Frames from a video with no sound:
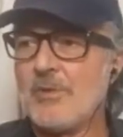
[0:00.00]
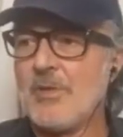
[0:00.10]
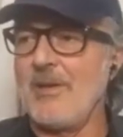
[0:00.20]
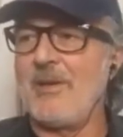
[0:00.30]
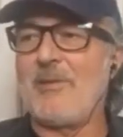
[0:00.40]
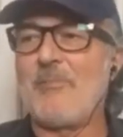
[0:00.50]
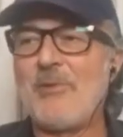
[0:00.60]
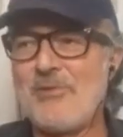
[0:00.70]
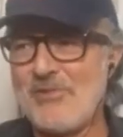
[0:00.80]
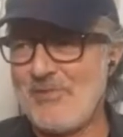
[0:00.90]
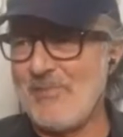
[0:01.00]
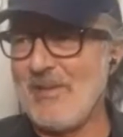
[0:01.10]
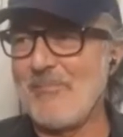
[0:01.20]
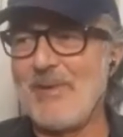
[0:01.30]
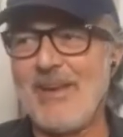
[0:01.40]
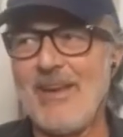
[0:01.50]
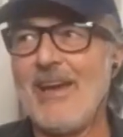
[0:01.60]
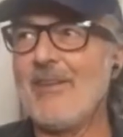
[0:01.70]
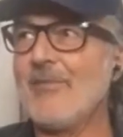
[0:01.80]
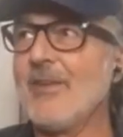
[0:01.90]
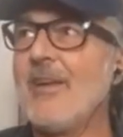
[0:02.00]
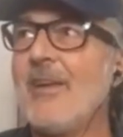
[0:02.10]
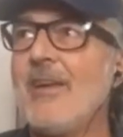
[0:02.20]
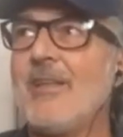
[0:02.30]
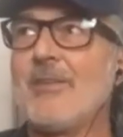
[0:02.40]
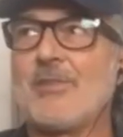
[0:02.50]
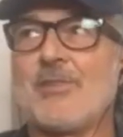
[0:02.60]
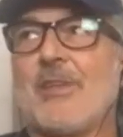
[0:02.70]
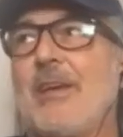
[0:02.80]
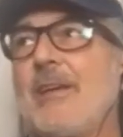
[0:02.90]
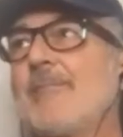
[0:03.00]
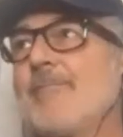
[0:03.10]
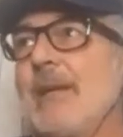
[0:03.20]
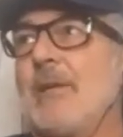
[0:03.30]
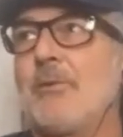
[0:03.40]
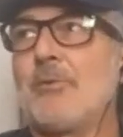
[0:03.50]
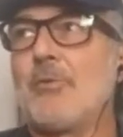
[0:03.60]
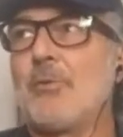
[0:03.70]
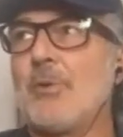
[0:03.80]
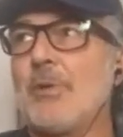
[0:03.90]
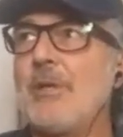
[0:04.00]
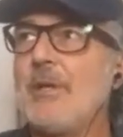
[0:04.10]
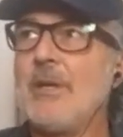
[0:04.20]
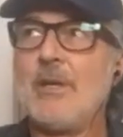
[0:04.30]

time you just making me laugh. This was like I don't know twenty